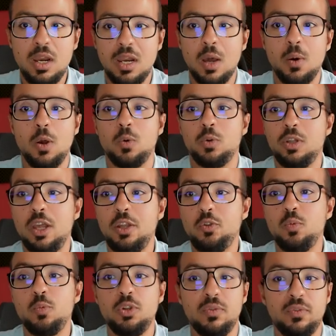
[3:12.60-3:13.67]
Now I would like
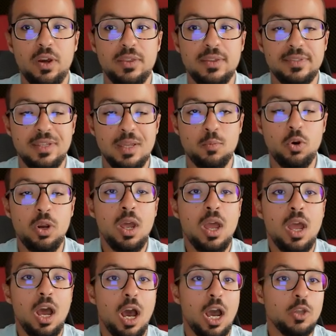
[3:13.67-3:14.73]
to modify this table.
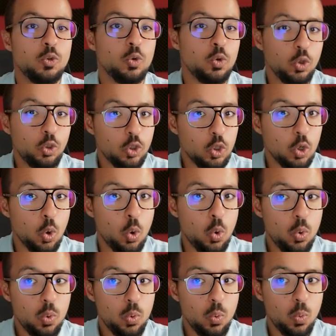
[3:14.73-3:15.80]
I do not
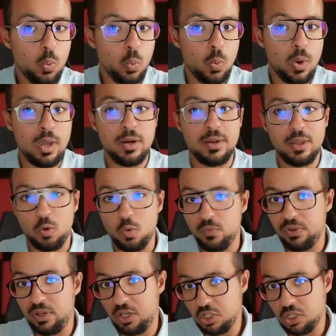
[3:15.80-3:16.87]
know where the
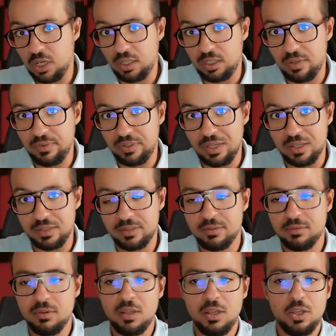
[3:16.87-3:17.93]
configuration activity
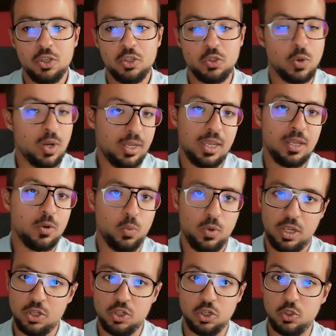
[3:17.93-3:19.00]
is. So again, we
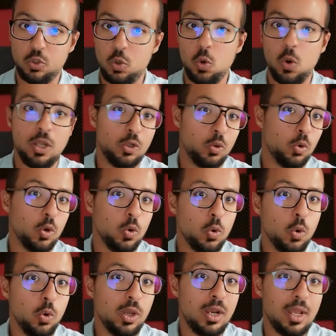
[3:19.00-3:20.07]
can just go and look on
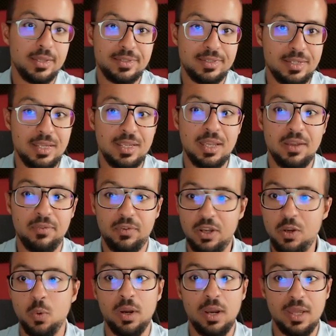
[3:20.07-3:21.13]
Google and see if
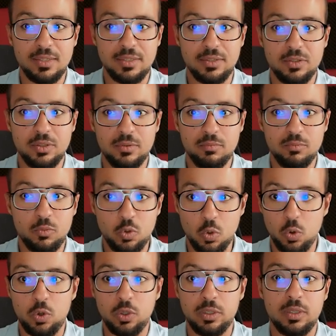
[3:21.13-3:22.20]
anyone has
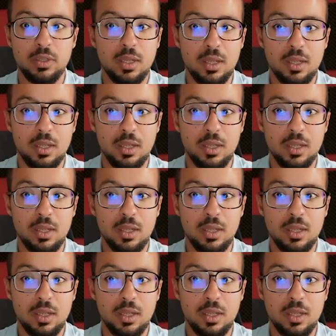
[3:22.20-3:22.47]
talked